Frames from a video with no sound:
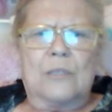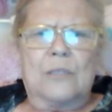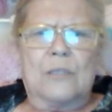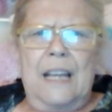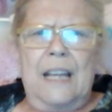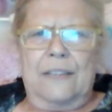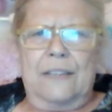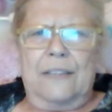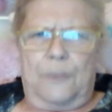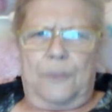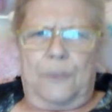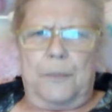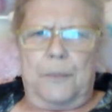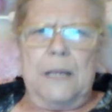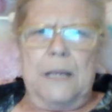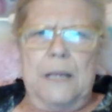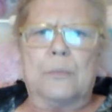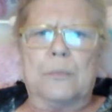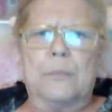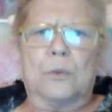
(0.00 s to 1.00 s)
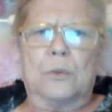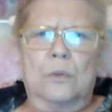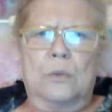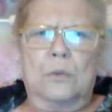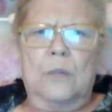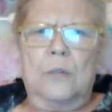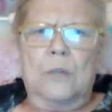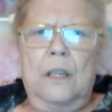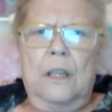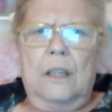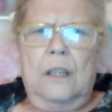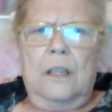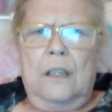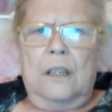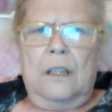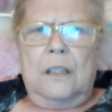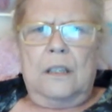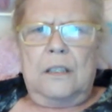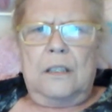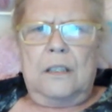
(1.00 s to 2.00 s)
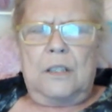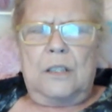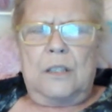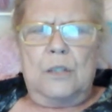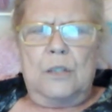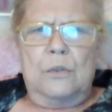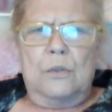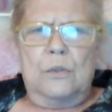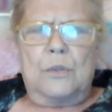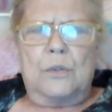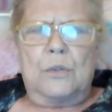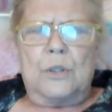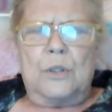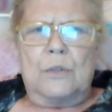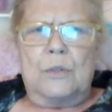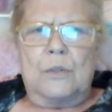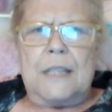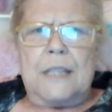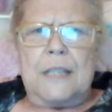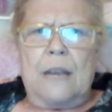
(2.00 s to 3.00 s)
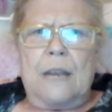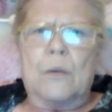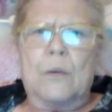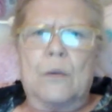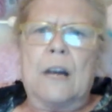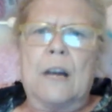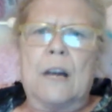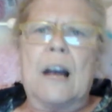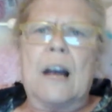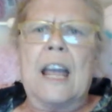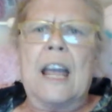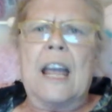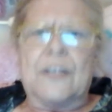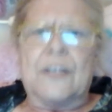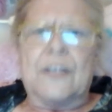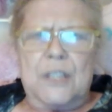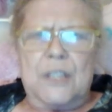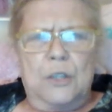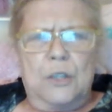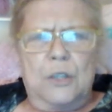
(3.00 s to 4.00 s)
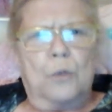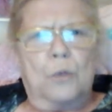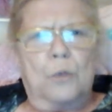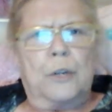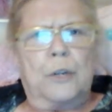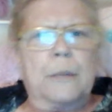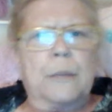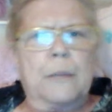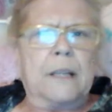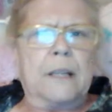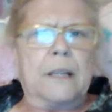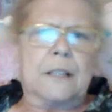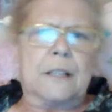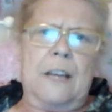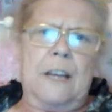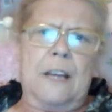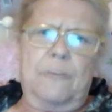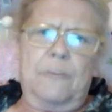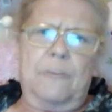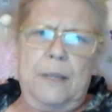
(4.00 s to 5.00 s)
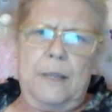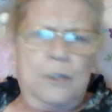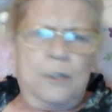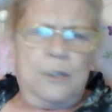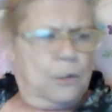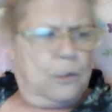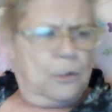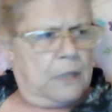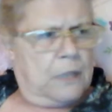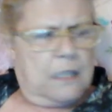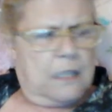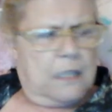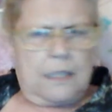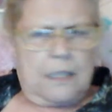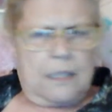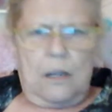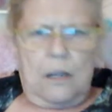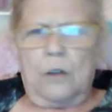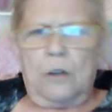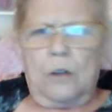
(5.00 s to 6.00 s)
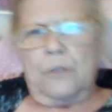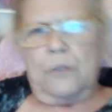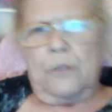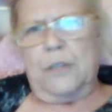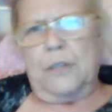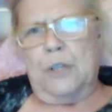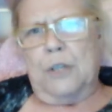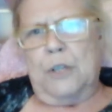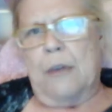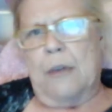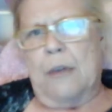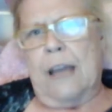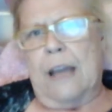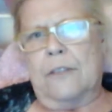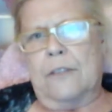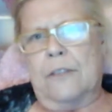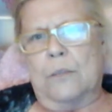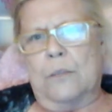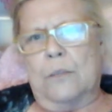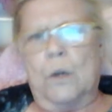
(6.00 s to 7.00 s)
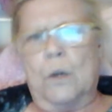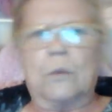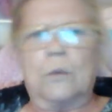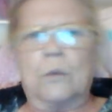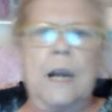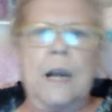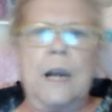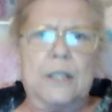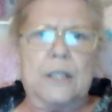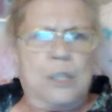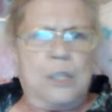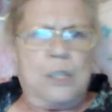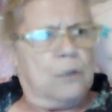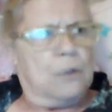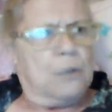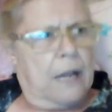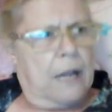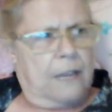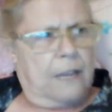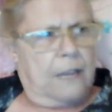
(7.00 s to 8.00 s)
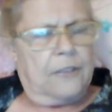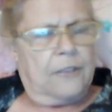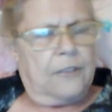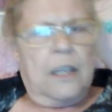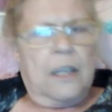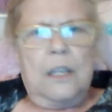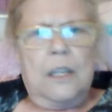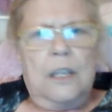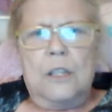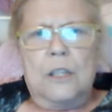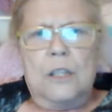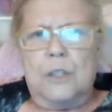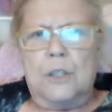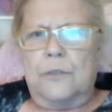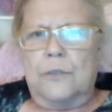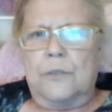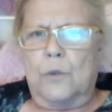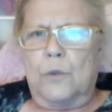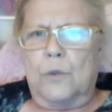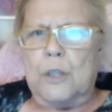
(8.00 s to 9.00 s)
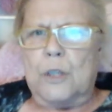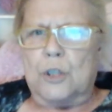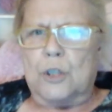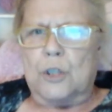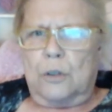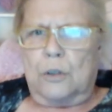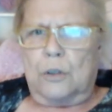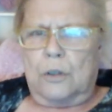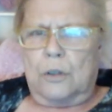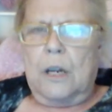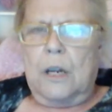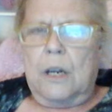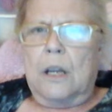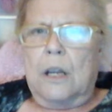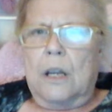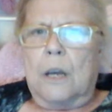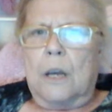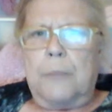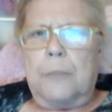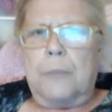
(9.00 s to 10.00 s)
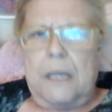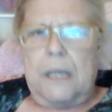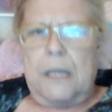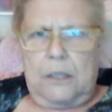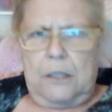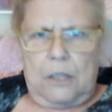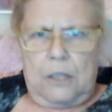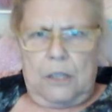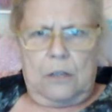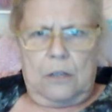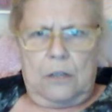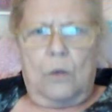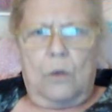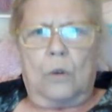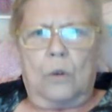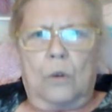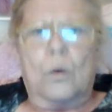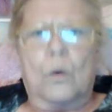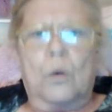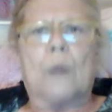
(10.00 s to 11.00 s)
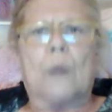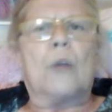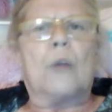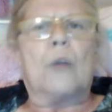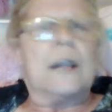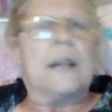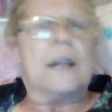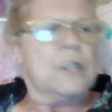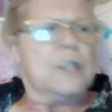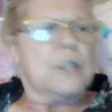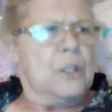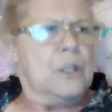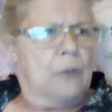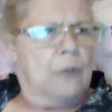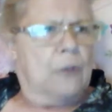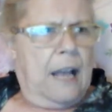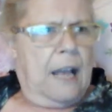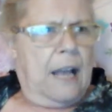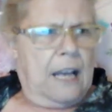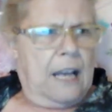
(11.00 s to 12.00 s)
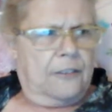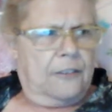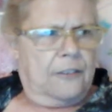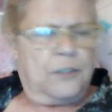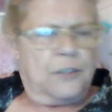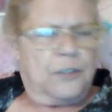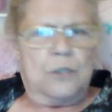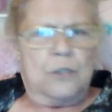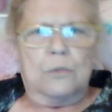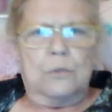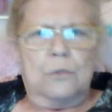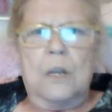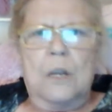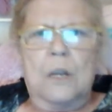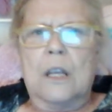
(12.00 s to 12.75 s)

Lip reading: like for people to say, well, I have seniority because I've been doing this longer than you have, and what right do you have to voice your opinion, or what right do you have to